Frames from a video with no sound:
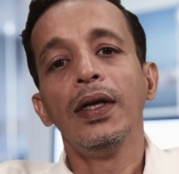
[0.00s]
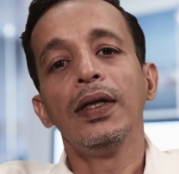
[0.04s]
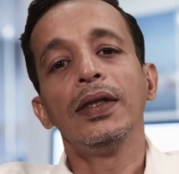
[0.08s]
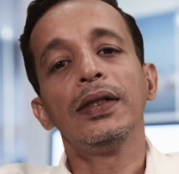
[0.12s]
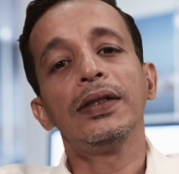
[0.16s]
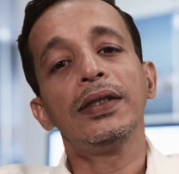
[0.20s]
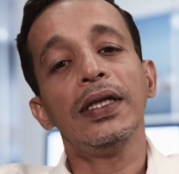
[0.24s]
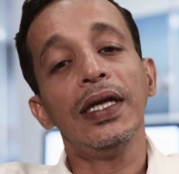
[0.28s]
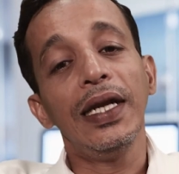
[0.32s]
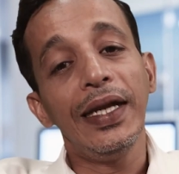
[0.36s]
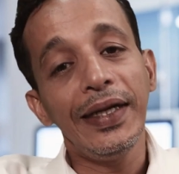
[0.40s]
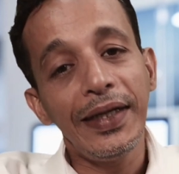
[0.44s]

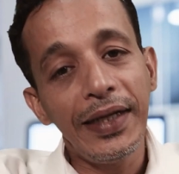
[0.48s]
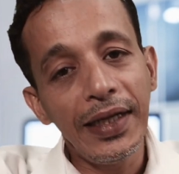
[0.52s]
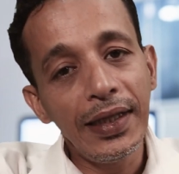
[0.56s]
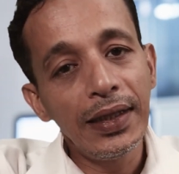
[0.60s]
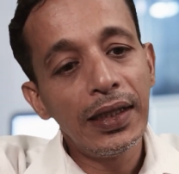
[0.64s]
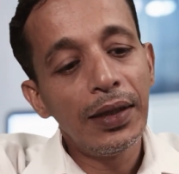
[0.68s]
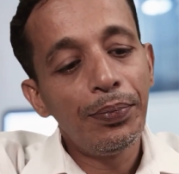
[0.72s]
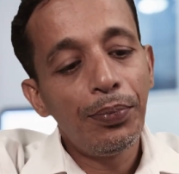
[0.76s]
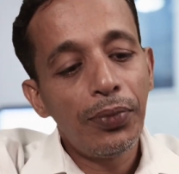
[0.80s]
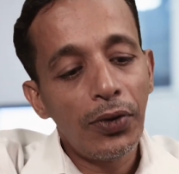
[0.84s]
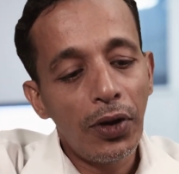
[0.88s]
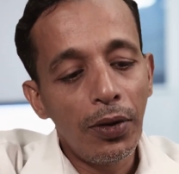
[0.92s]
Selecting
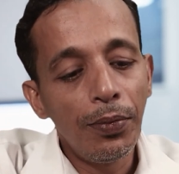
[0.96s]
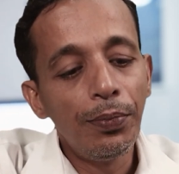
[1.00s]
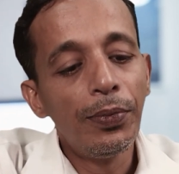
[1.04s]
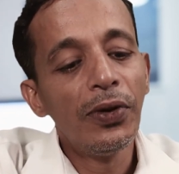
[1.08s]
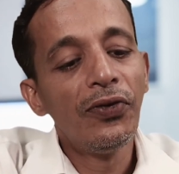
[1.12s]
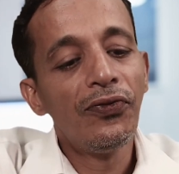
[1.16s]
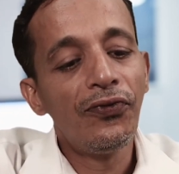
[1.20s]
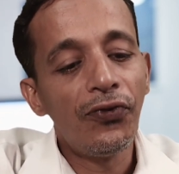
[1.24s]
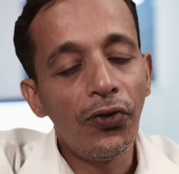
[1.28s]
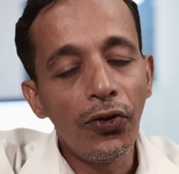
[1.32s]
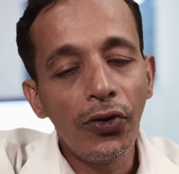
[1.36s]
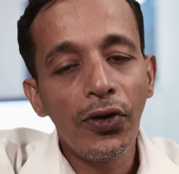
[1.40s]
the
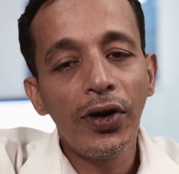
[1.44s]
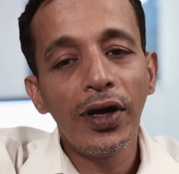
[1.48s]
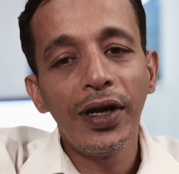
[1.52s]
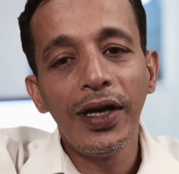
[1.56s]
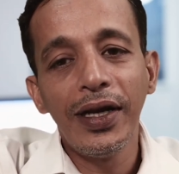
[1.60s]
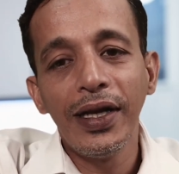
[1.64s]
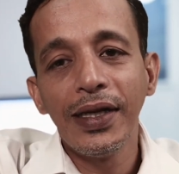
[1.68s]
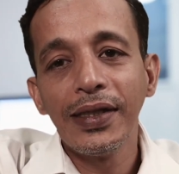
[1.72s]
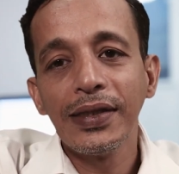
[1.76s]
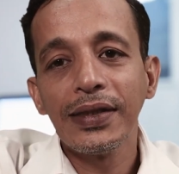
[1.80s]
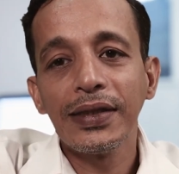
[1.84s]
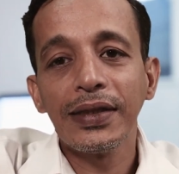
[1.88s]
proper focal
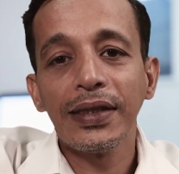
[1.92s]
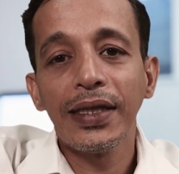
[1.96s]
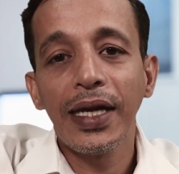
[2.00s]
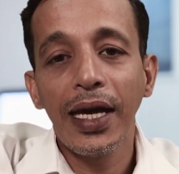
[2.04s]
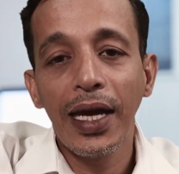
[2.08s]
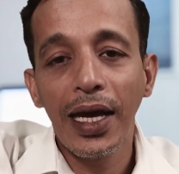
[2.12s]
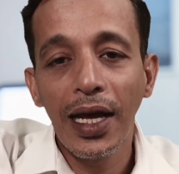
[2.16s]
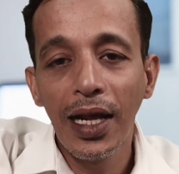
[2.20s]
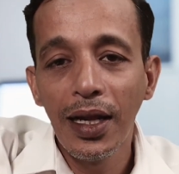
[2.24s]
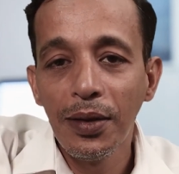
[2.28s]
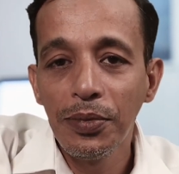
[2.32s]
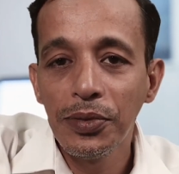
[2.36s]
length
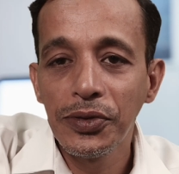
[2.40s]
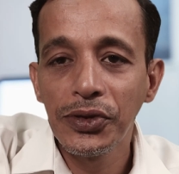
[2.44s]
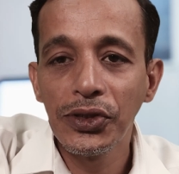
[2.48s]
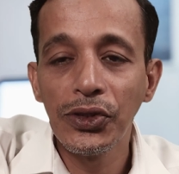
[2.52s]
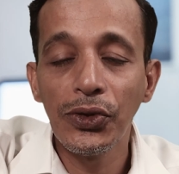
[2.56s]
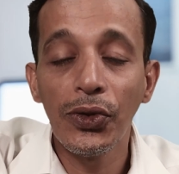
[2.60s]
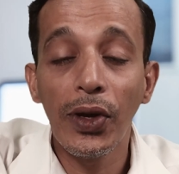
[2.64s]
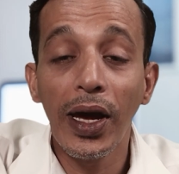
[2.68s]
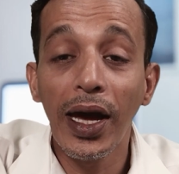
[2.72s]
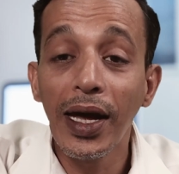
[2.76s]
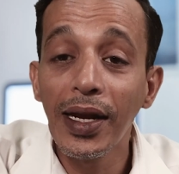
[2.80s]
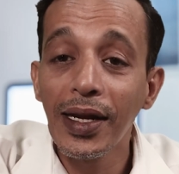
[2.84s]
helps
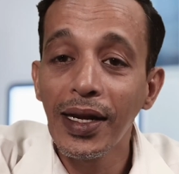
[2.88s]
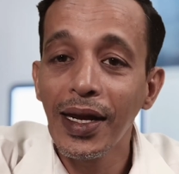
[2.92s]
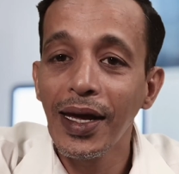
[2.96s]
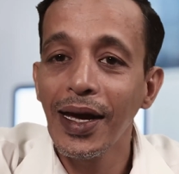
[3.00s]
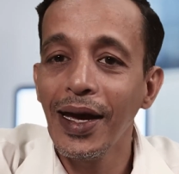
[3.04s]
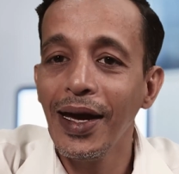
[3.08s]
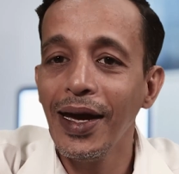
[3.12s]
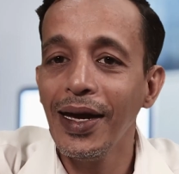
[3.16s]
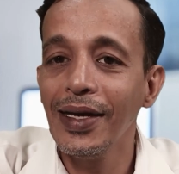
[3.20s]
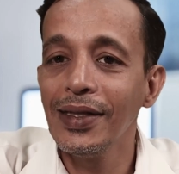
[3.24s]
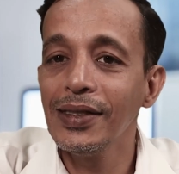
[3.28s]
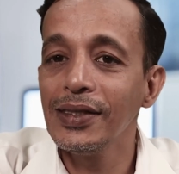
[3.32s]
you
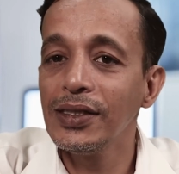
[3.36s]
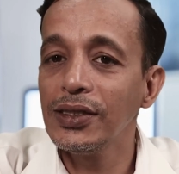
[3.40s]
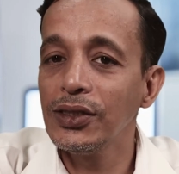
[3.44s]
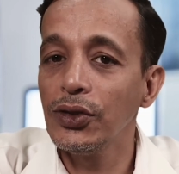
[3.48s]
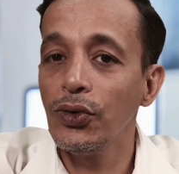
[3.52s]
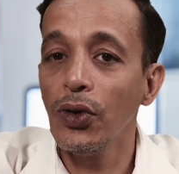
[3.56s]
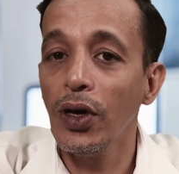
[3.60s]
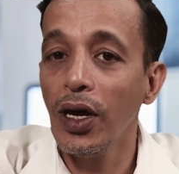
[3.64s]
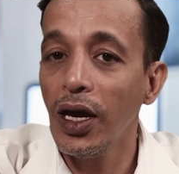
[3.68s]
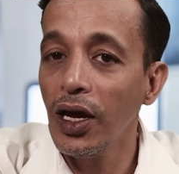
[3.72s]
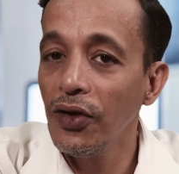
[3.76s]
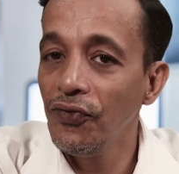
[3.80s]
enhance
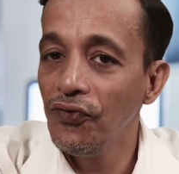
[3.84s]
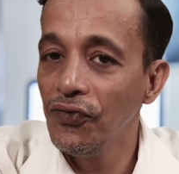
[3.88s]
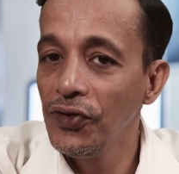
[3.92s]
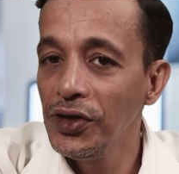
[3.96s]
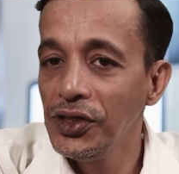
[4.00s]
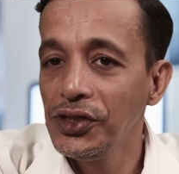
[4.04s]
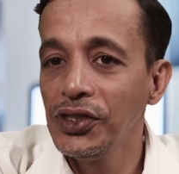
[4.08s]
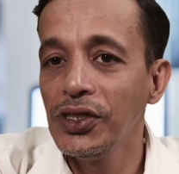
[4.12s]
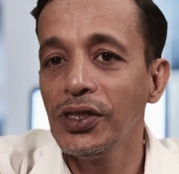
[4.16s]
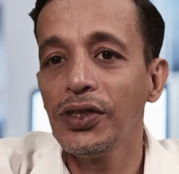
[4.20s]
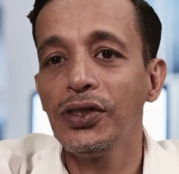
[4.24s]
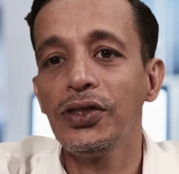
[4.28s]
your
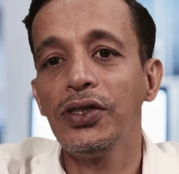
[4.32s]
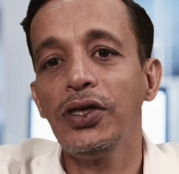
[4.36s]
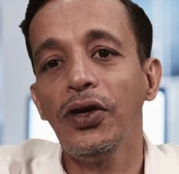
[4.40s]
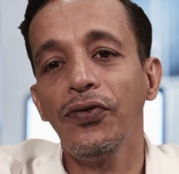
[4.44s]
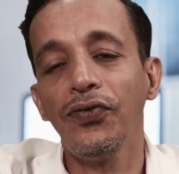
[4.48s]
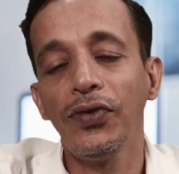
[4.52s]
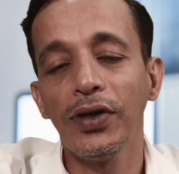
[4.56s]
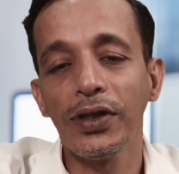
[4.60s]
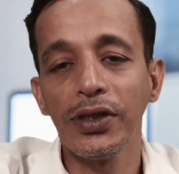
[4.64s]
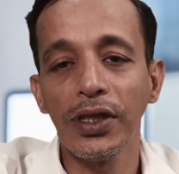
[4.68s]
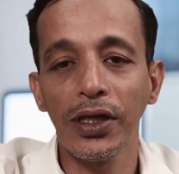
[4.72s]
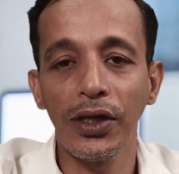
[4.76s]
efficiency
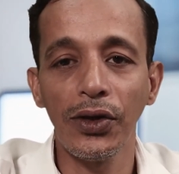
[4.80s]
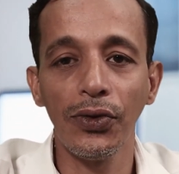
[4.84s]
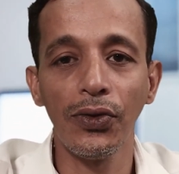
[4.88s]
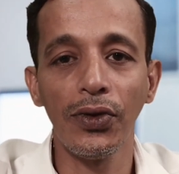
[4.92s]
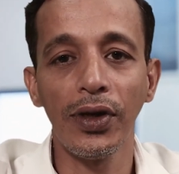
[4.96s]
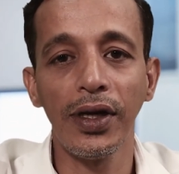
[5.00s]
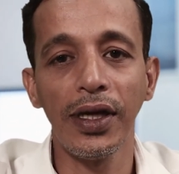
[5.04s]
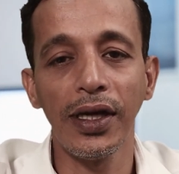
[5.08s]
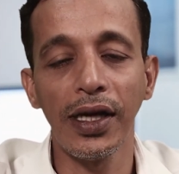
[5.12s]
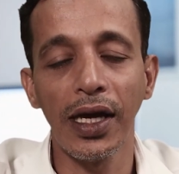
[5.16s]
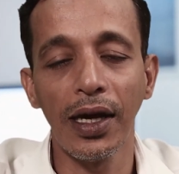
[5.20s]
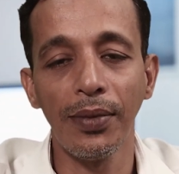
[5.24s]
of the
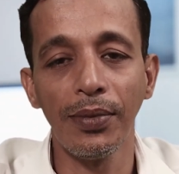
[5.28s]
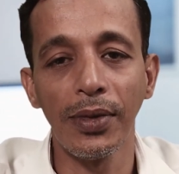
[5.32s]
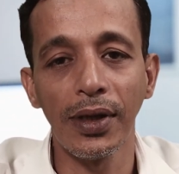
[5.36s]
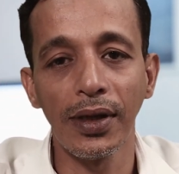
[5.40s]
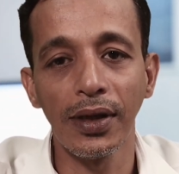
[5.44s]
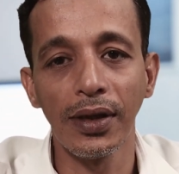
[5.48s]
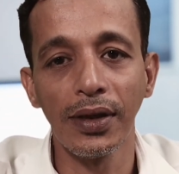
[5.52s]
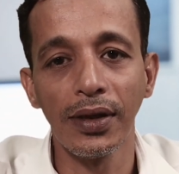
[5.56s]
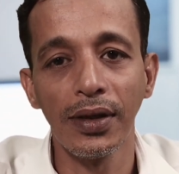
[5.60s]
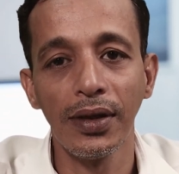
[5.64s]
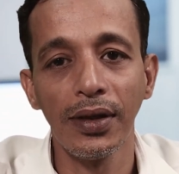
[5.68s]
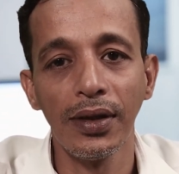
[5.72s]
security
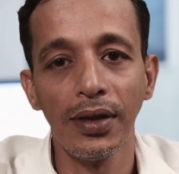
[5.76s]
camera.